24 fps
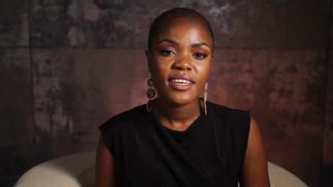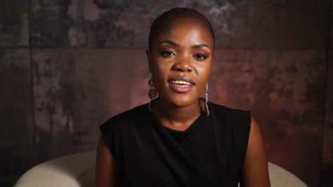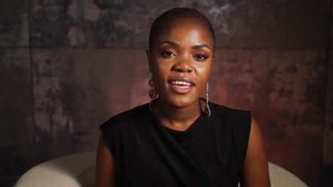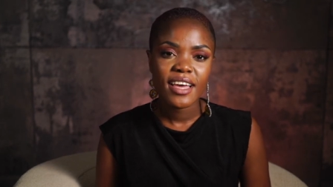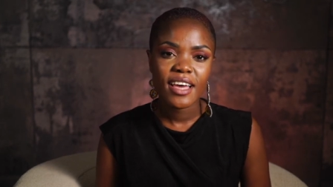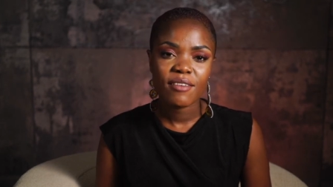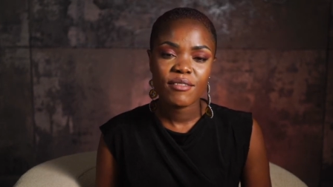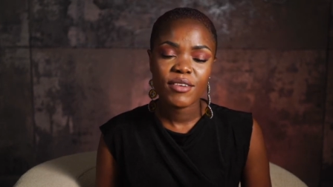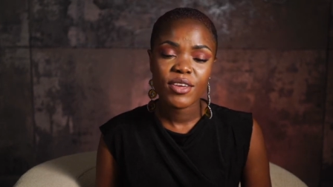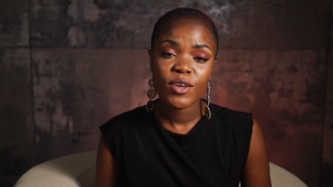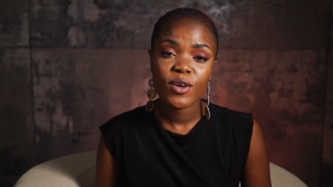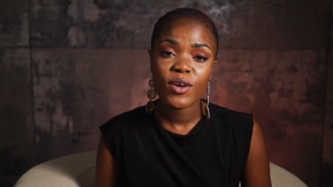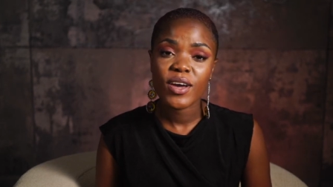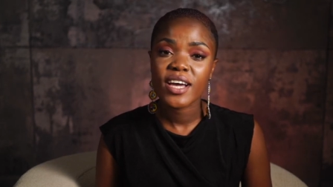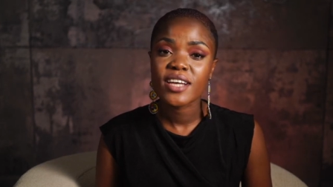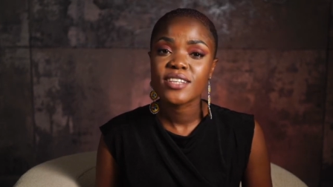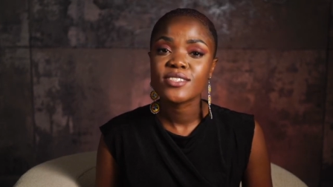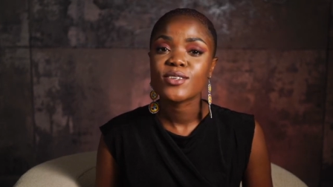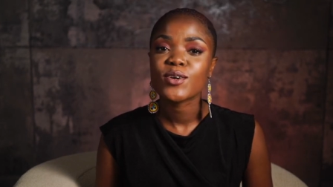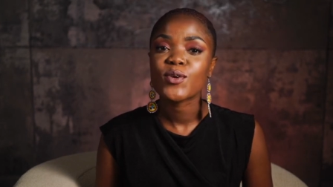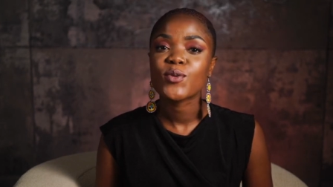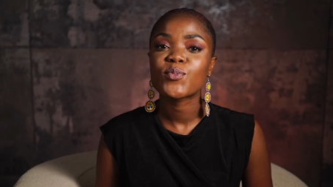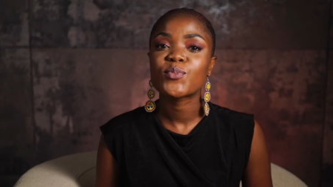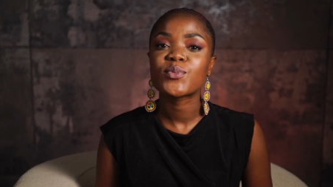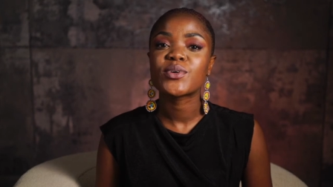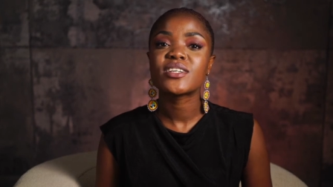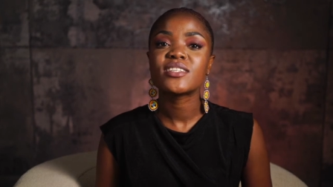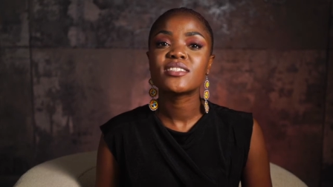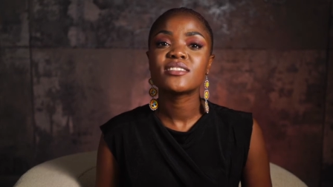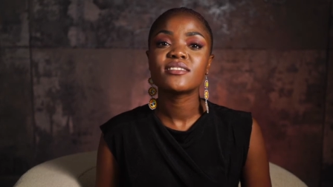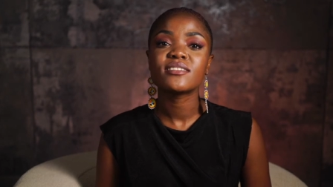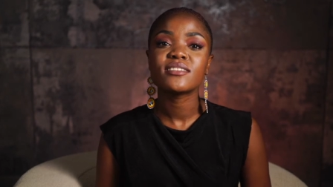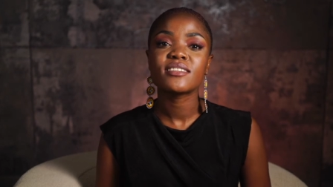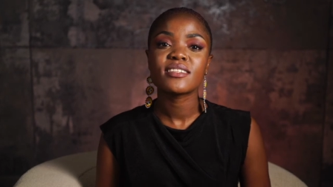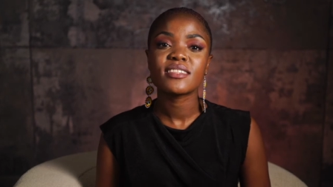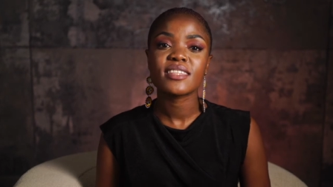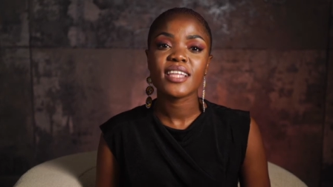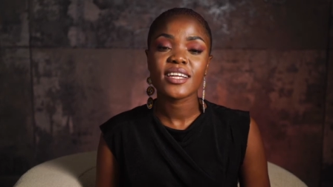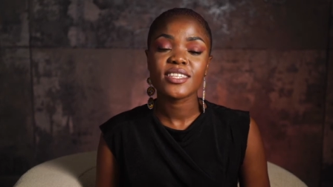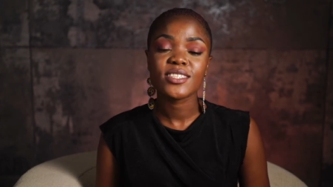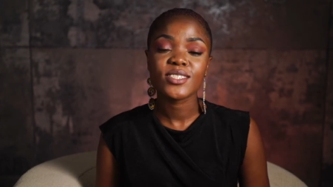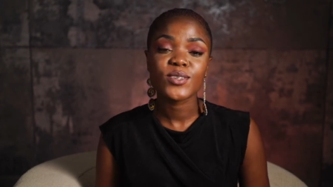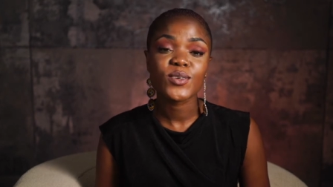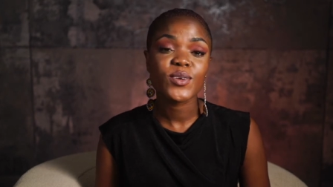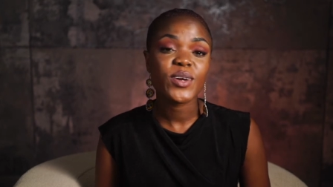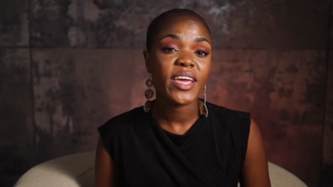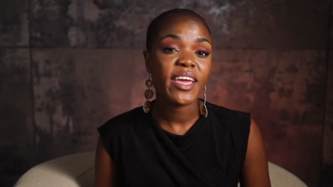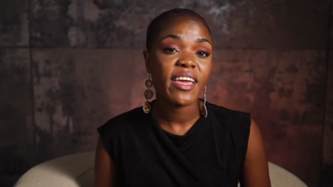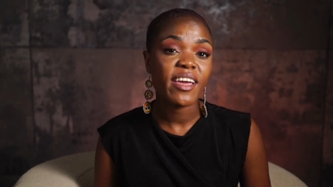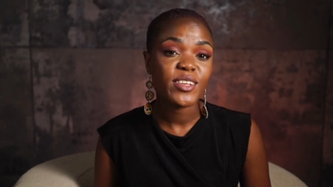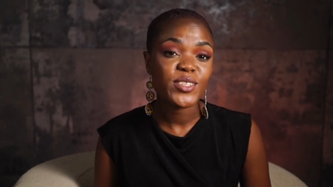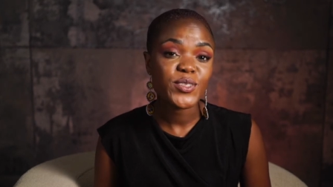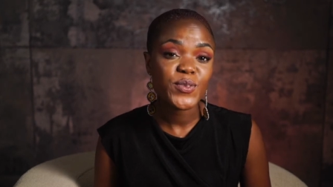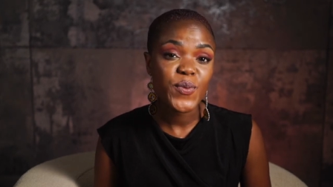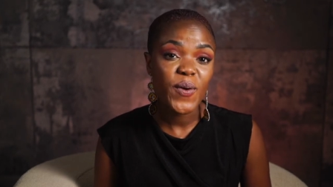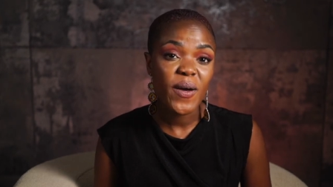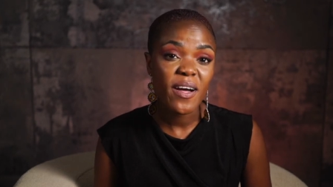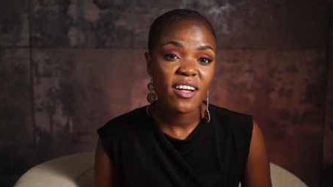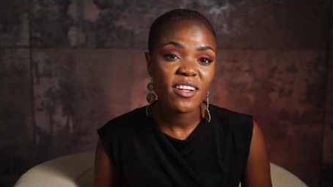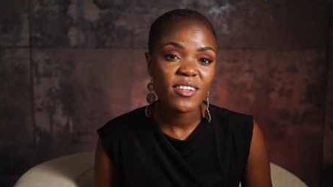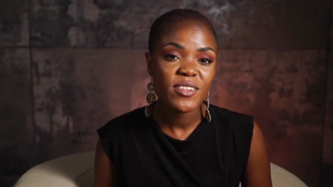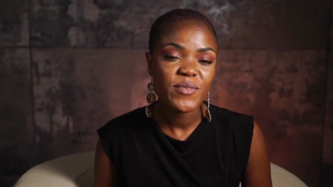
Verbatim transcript: having your eyes open, that's okay as well.